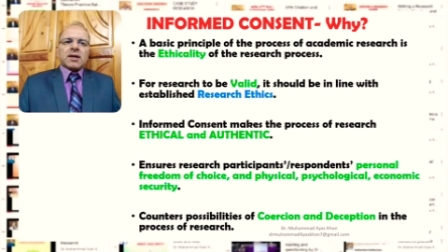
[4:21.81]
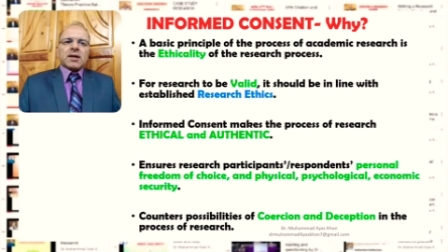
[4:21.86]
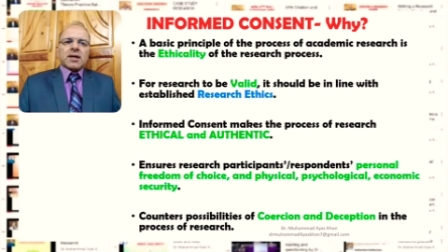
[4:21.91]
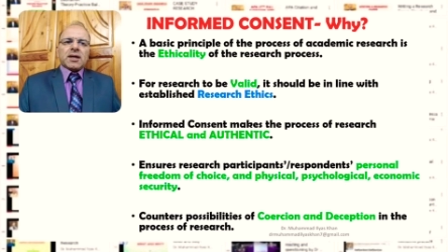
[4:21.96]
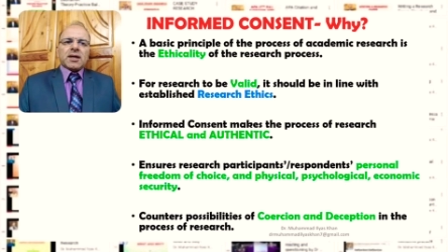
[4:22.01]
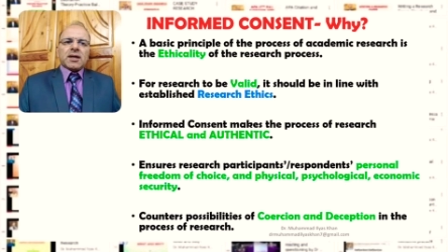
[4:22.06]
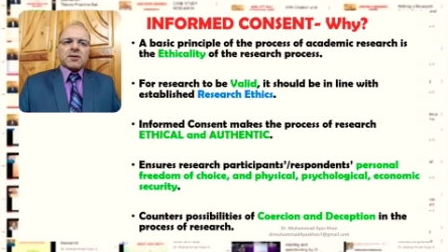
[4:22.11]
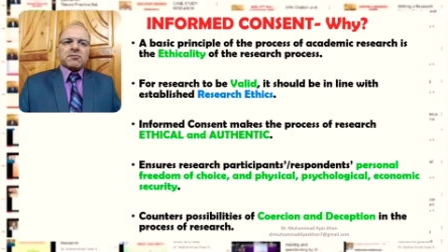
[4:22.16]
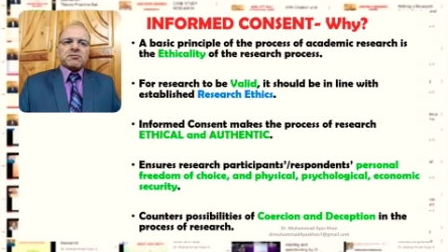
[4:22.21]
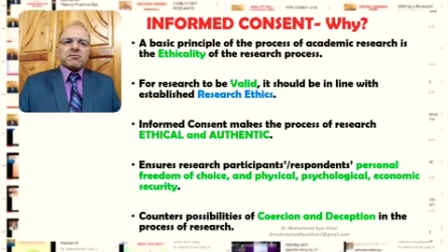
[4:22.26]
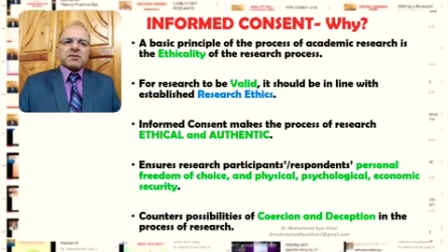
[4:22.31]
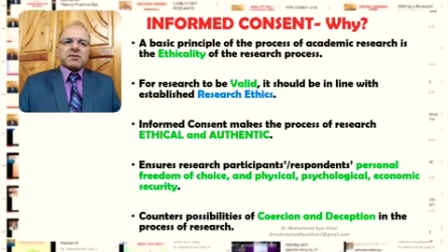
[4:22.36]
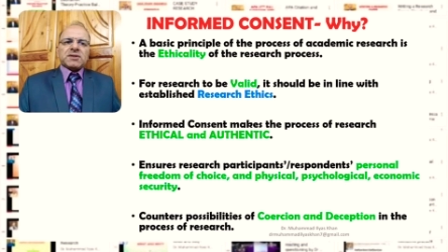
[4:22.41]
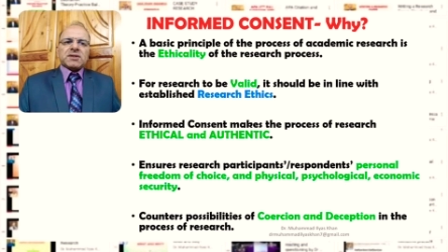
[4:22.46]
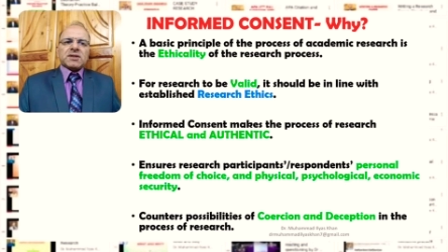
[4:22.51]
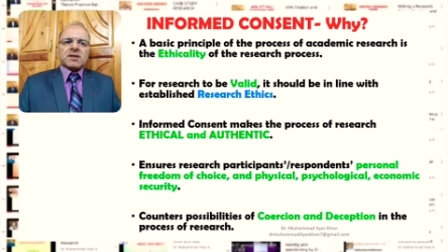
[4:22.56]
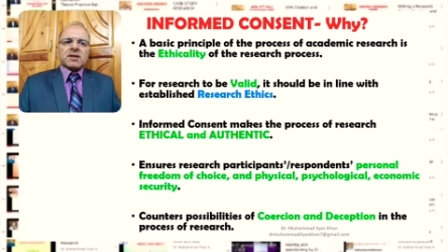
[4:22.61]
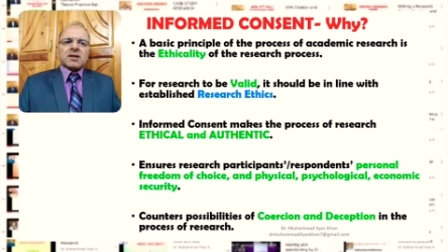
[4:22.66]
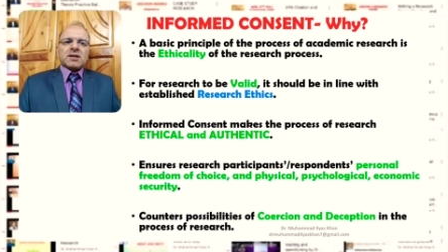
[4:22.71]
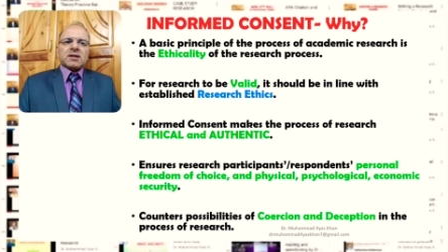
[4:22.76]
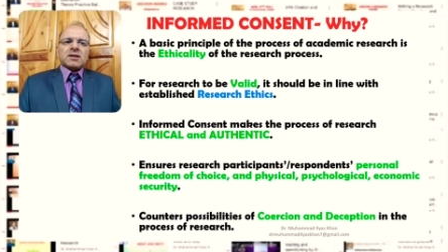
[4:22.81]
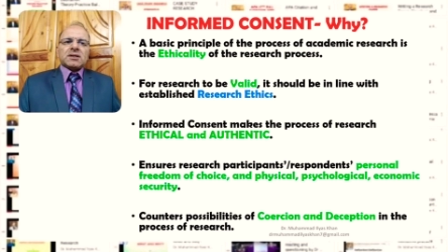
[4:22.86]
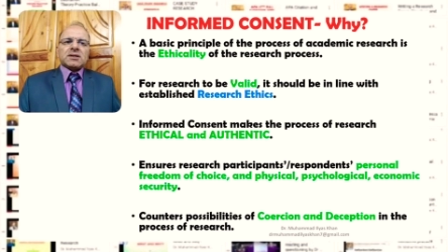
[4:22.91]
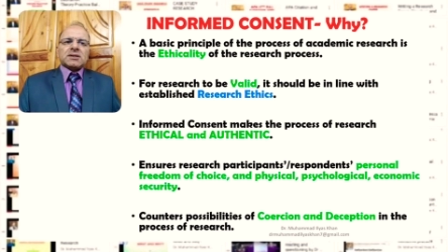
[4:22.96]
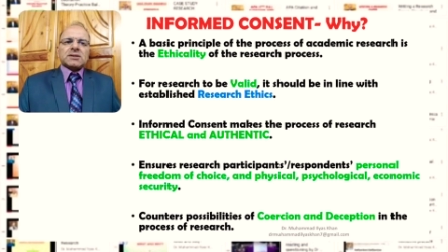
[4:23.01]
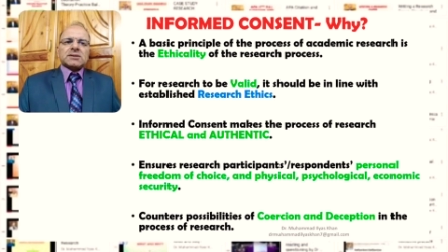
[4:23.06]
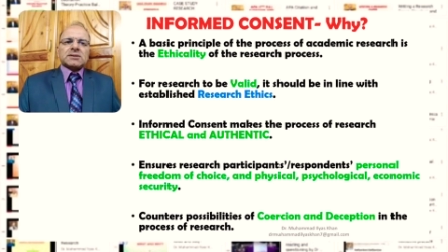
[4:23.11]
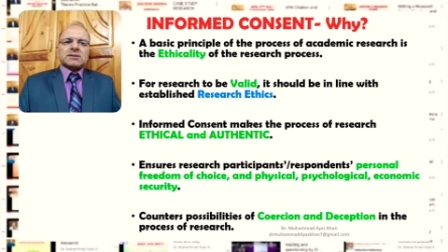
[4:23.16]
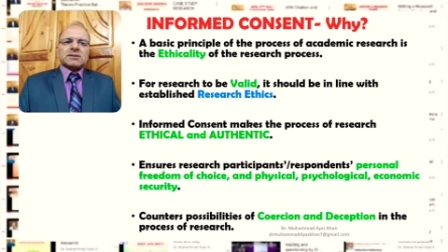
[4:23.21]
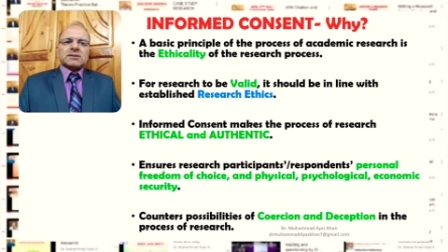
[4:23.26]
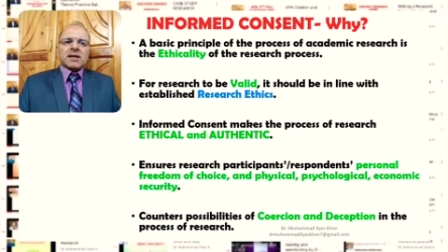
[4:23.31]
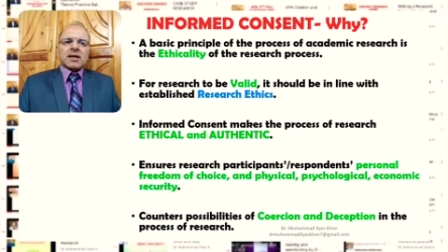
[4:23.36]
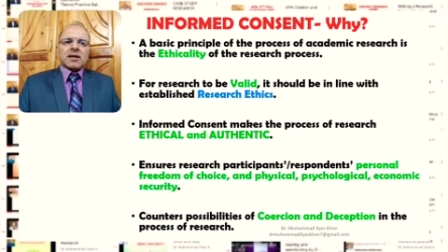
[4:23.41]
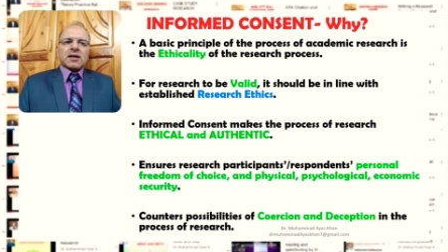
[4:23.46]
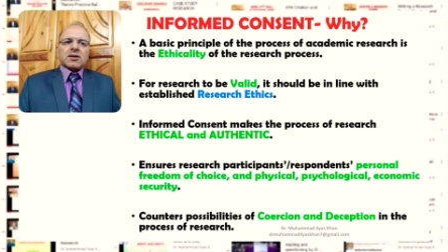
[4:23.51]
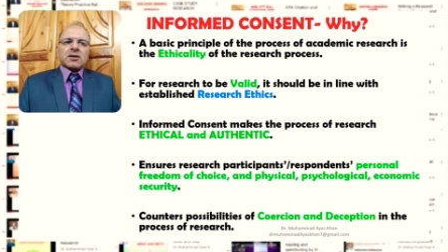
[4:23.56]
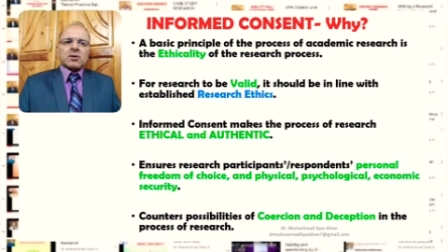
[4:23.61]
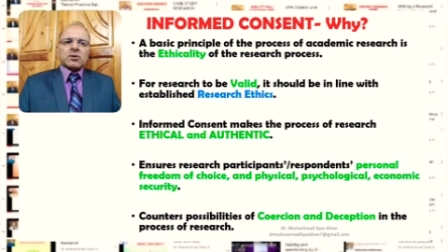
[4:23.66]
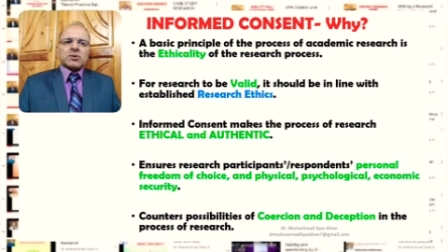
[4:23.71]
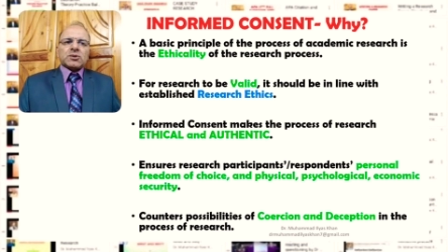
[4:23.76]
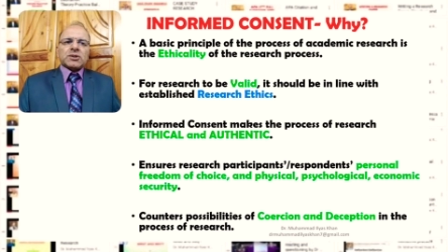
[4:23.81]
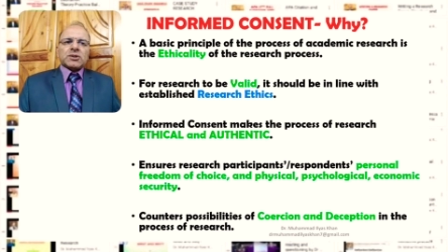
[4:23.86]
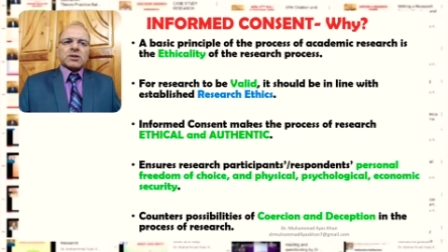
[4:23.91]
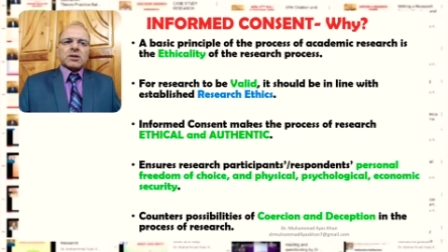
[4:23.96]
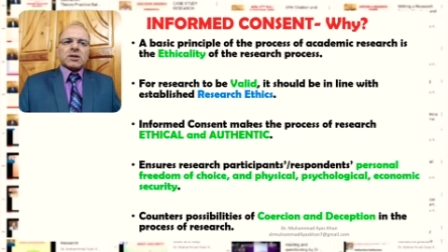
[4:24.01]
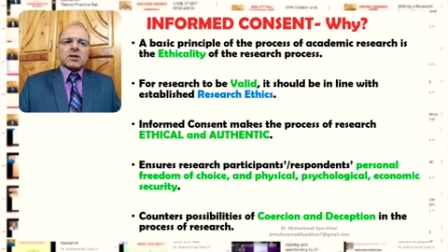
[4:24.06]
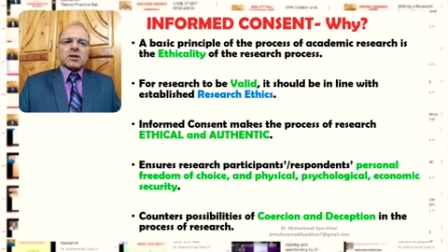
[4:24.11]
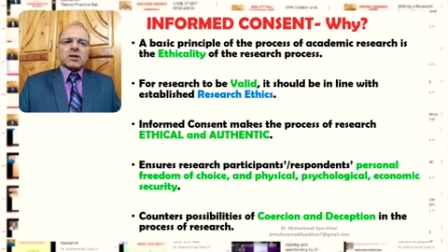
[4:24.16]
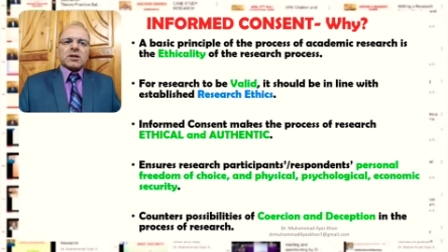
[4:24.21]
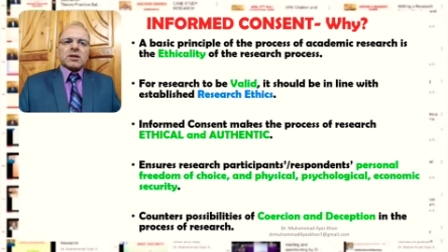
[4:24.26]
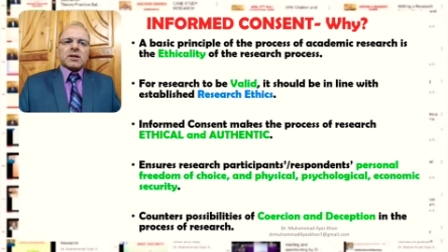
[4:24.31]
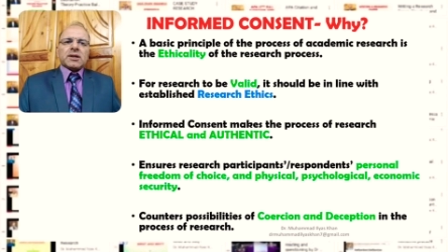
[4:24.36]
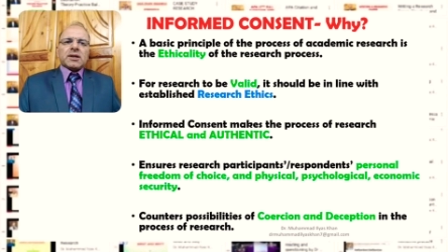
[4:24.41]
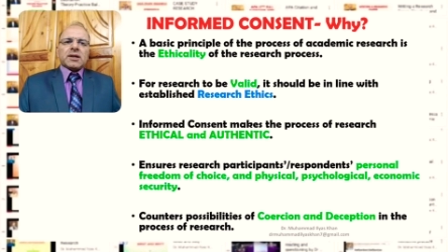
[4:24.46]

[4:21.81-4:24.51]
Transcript: in physical, psychological,